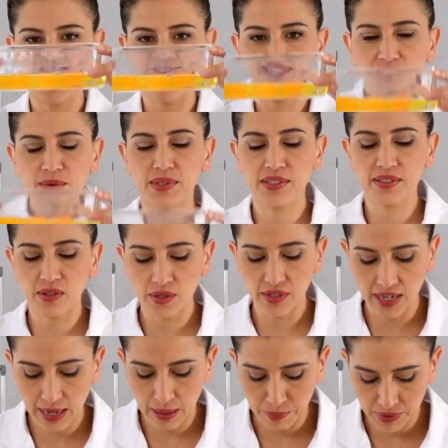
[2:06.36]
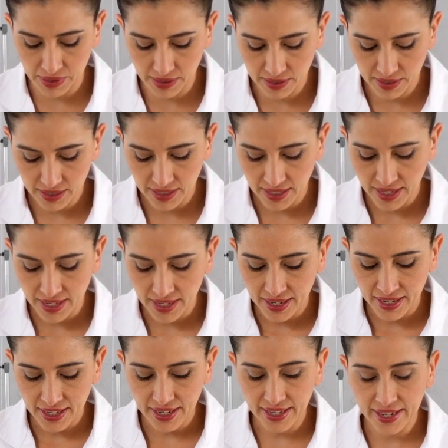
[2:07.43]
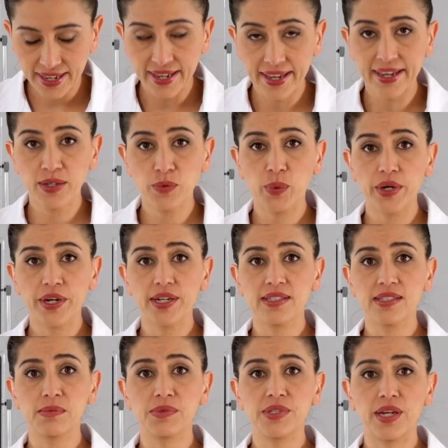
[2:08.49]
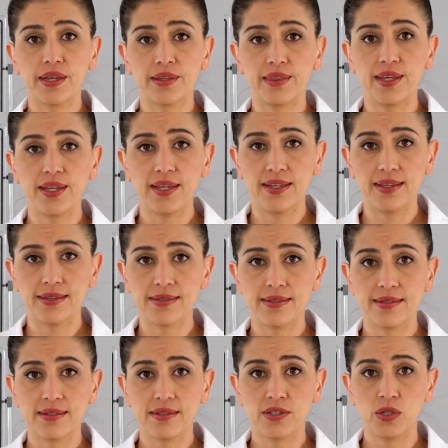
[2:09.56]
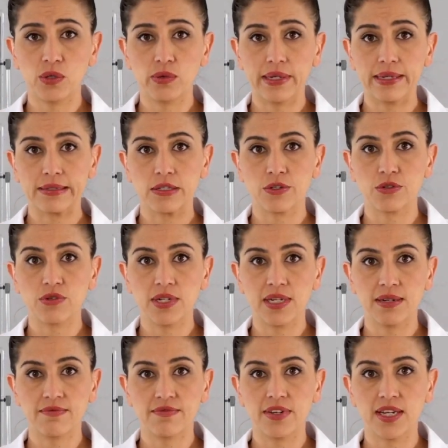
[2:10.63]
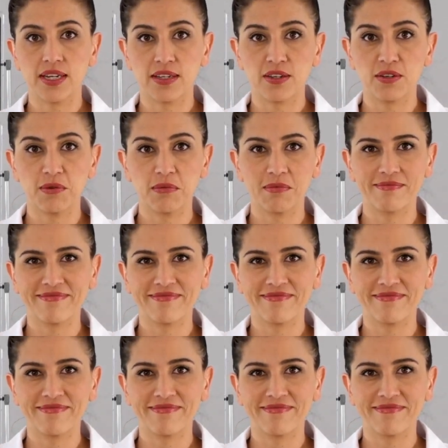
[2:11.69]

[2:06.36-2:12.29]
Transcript: can see what's gonna happen. And we're gonna subject these to extreme vacuum.